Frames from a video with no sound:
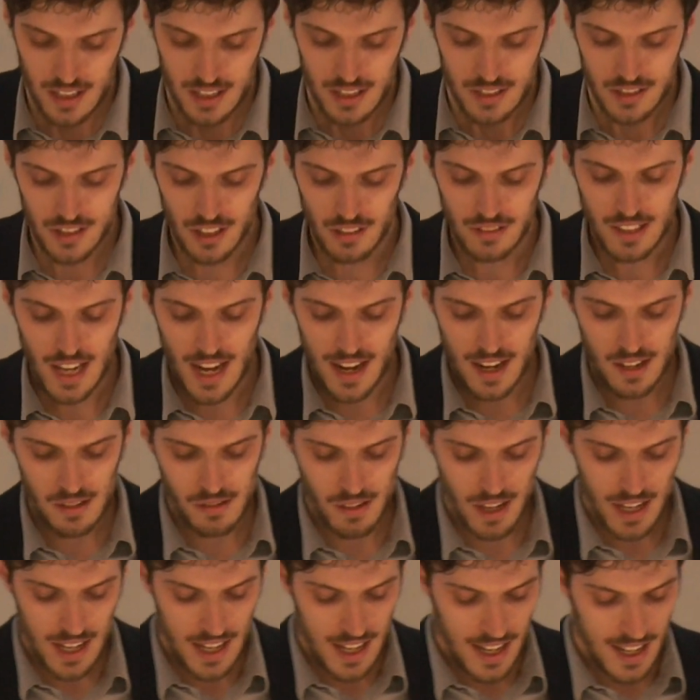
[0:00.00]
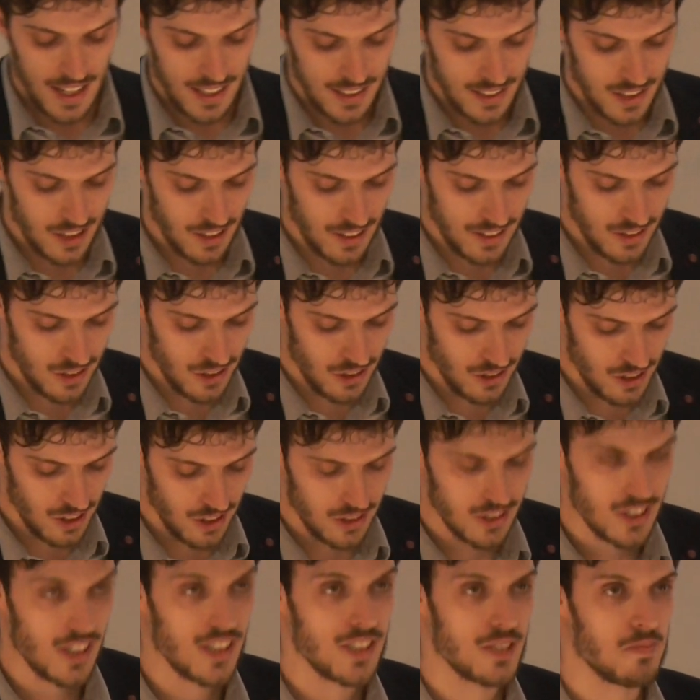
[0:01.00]
So now, to
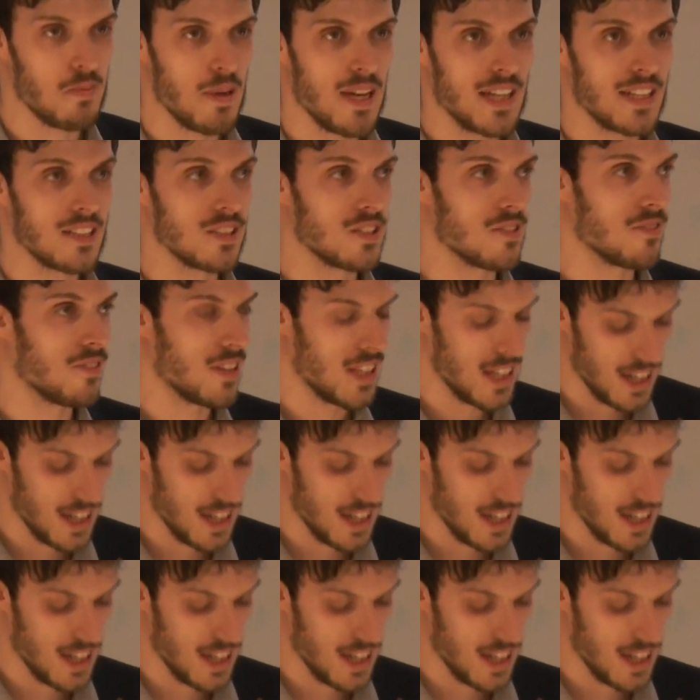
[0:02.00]
introduce our speakers for the